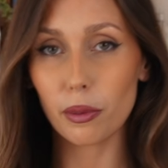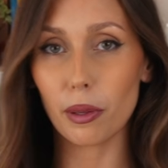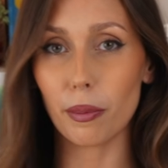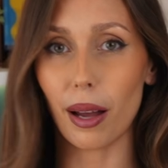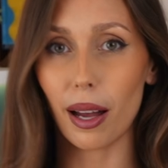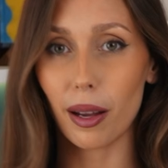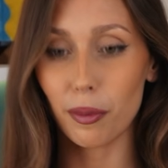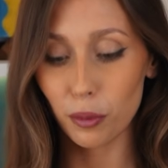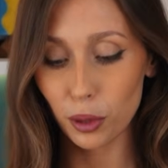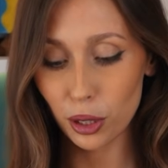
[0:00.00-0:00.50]
me,
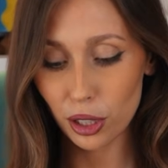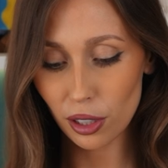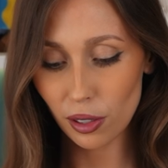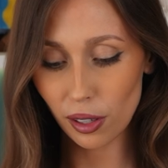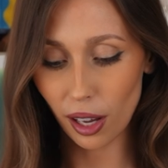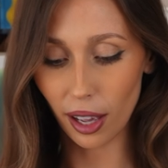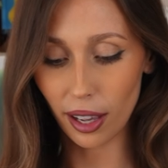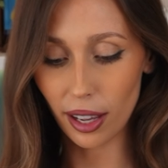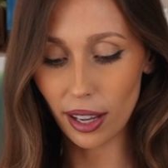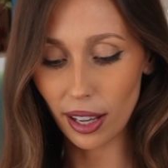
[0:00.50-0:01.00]
ma'am, would you
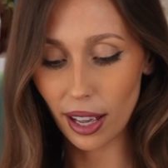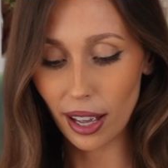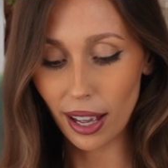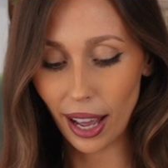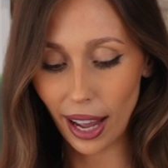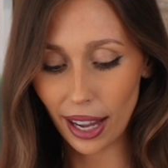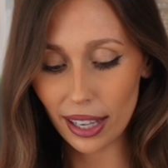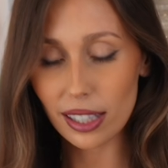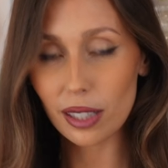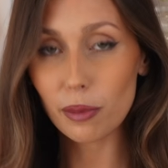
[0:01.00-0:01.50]
like
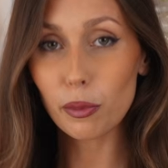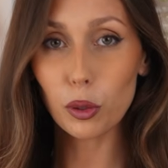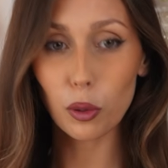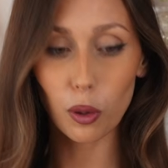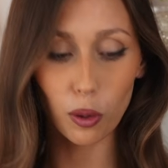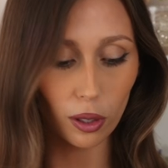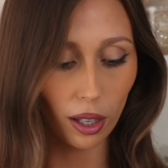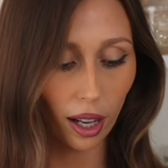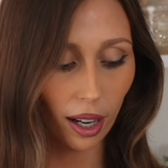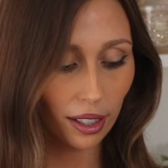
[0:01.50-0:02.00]
a small
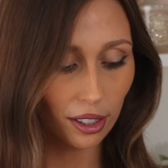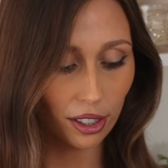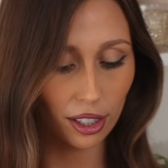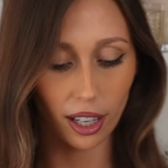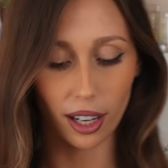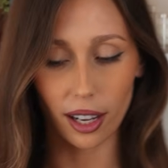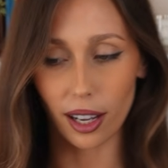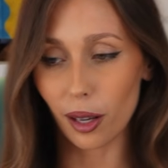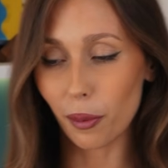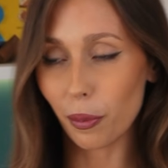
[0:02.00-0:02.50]
or large
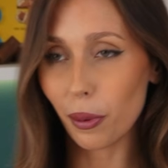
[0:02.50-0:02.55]
cup?